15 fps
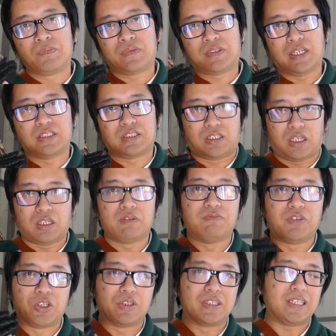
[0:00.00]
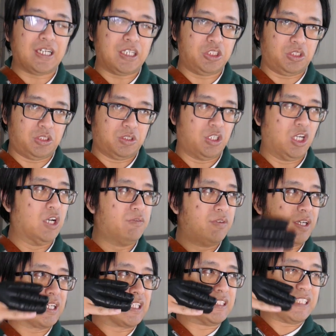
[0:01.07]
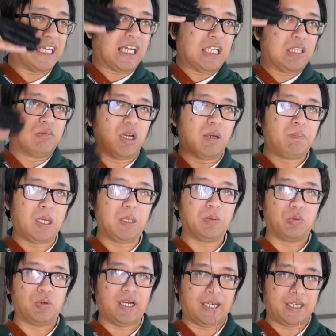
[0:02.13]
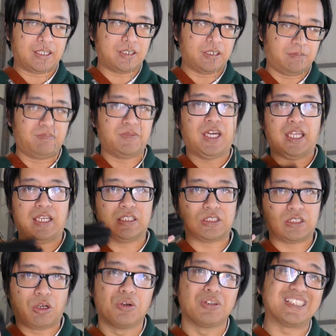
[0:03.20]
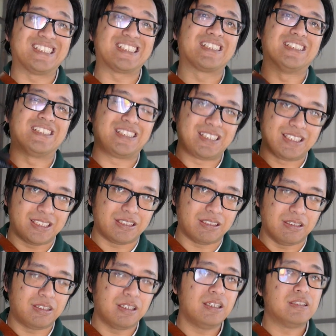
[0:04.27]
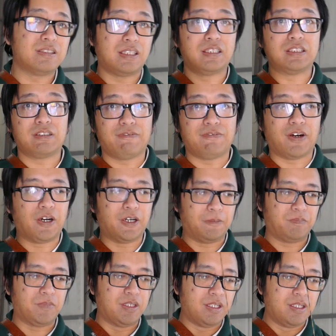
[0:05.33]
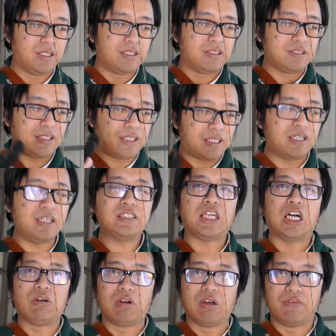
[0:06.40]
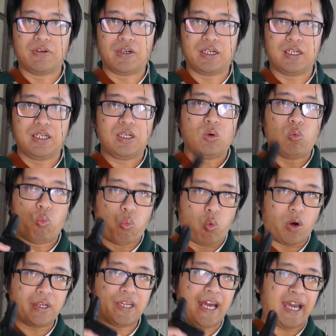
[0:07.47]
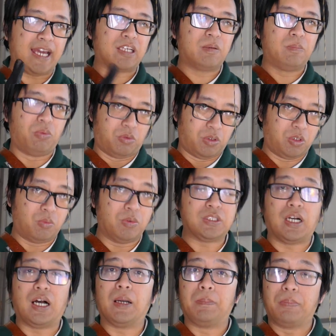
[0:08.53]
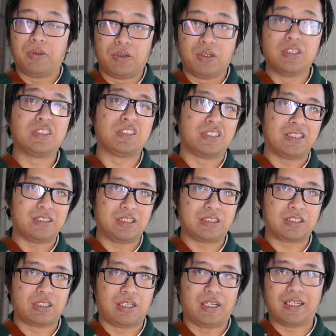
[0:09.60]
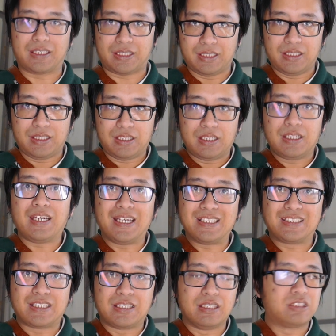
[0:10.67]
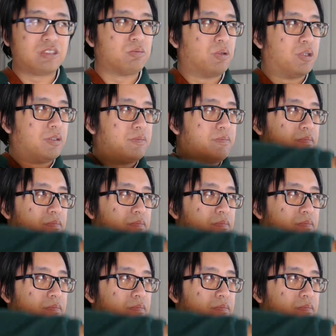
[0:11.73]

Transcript: There's a lot of variation over exactly where people anchor, and as long as it's consistent, then it's fine. There is, however, one anchor point which I personally dislike. It's this one.